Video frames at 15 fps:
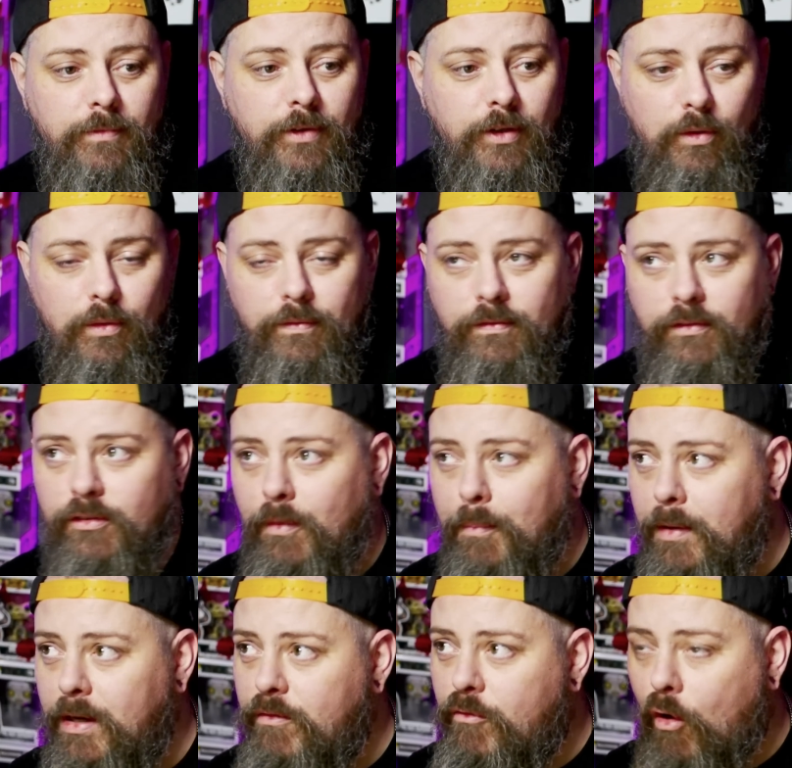You know,
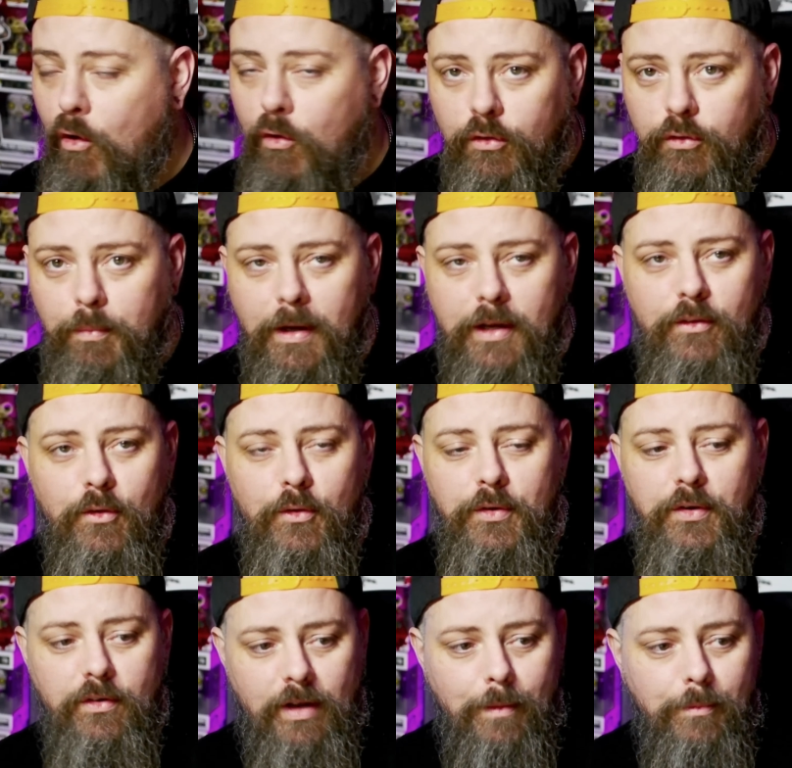somebody wrongs my
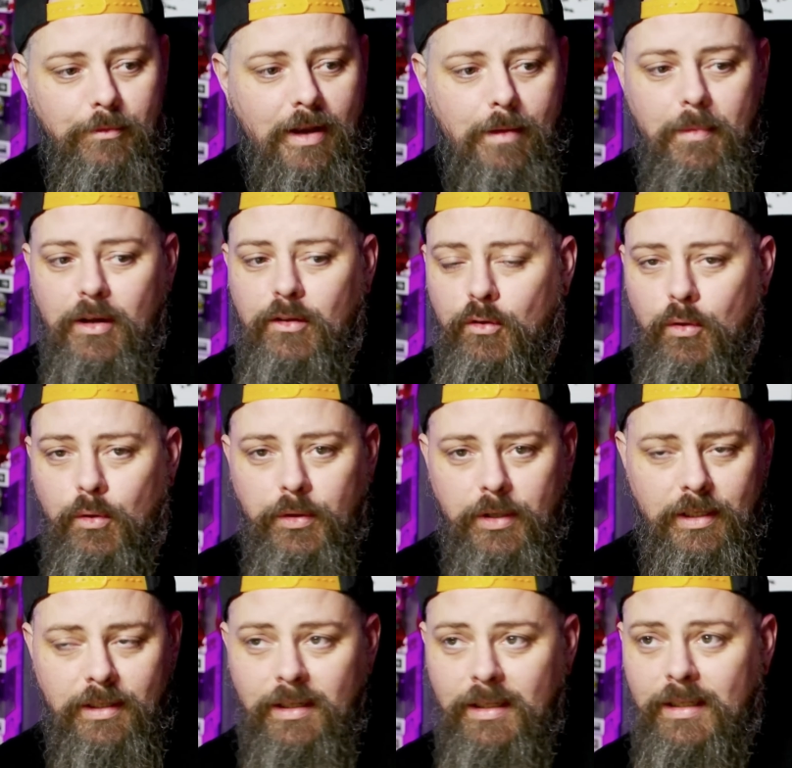daughter or comes at my
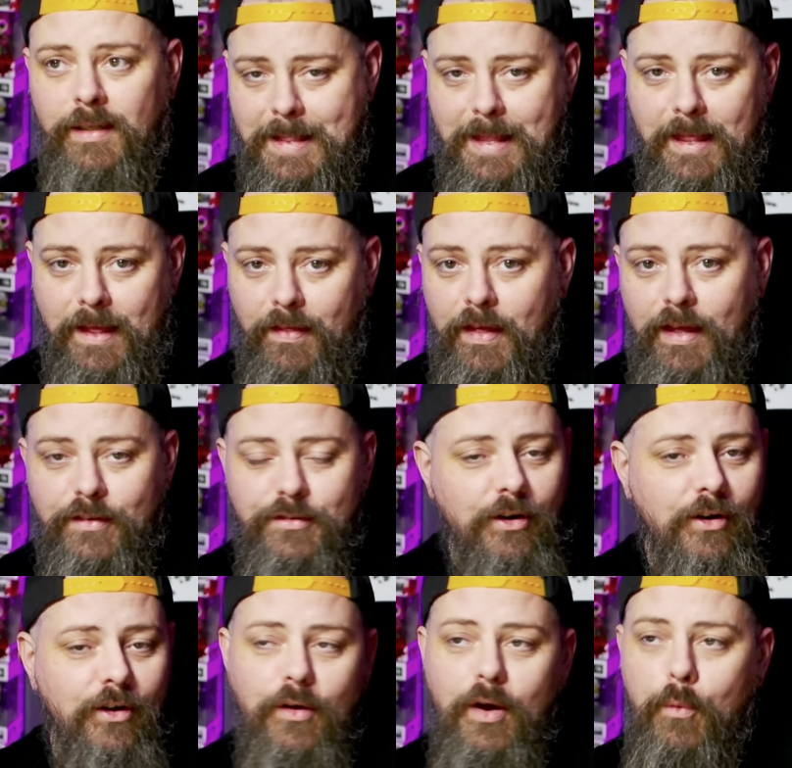daughter. There's
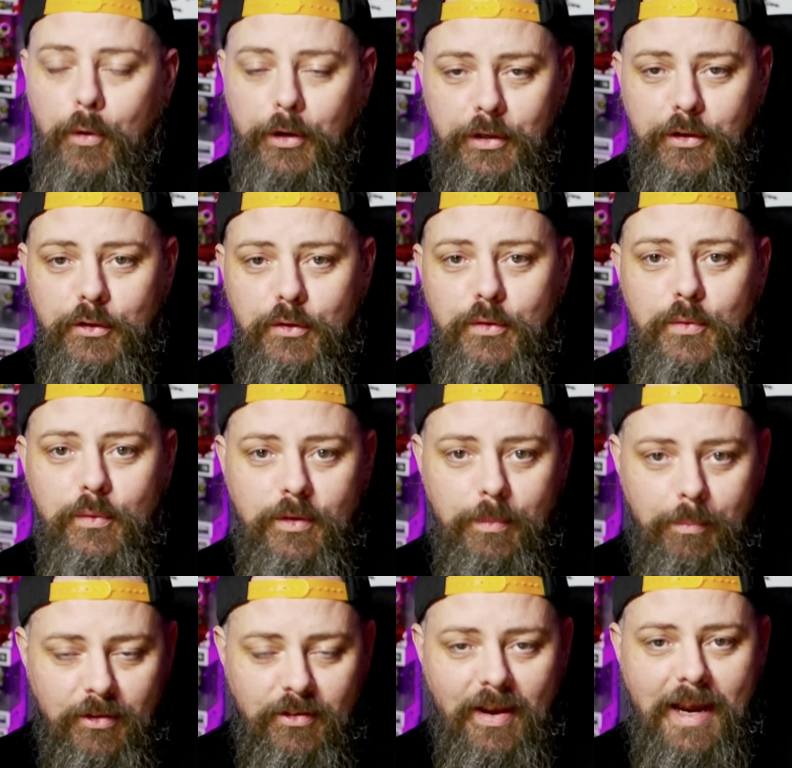not a lot I wouldn't do to
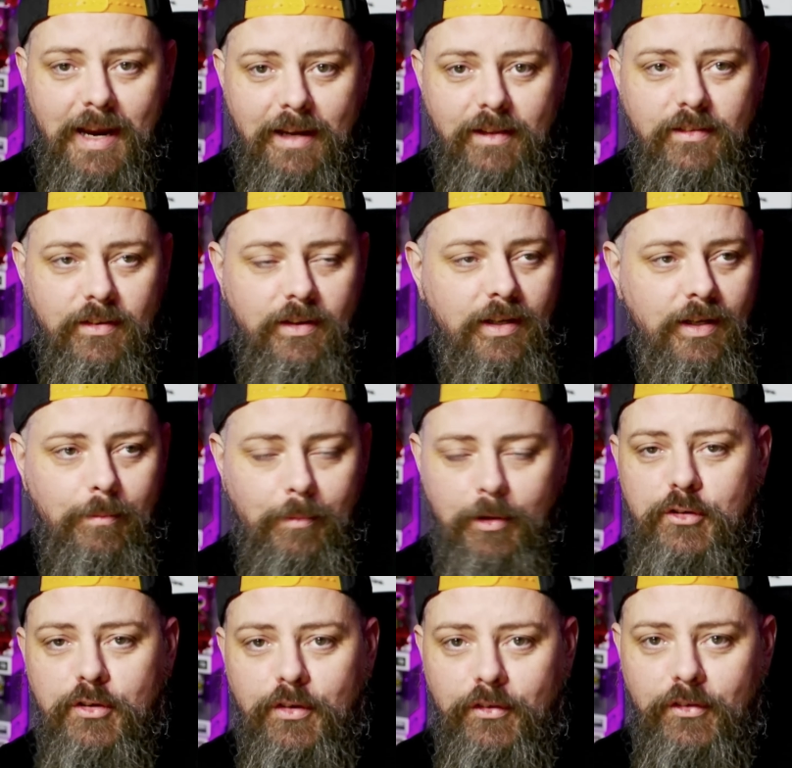protect my
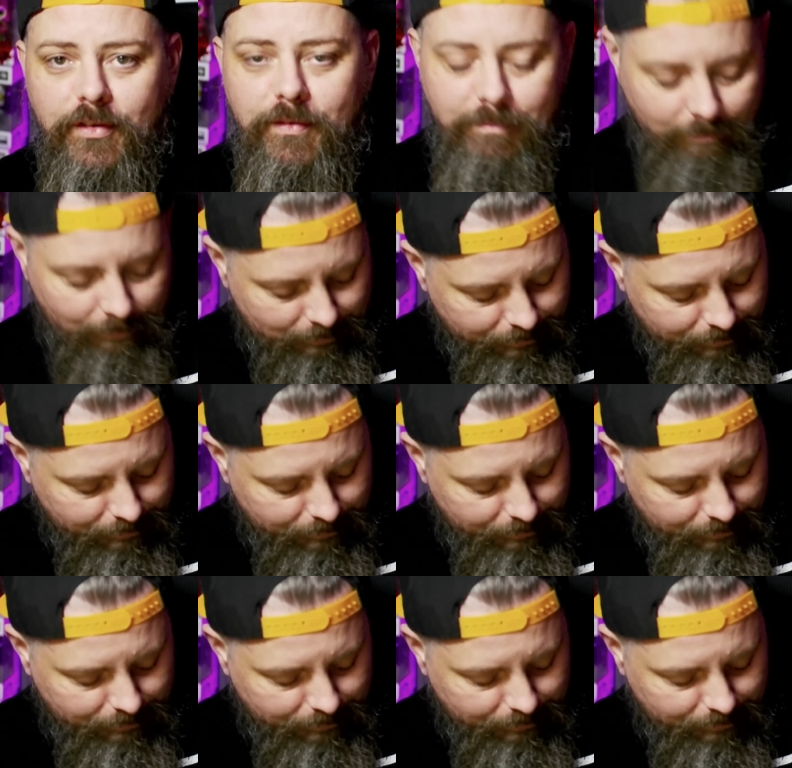children.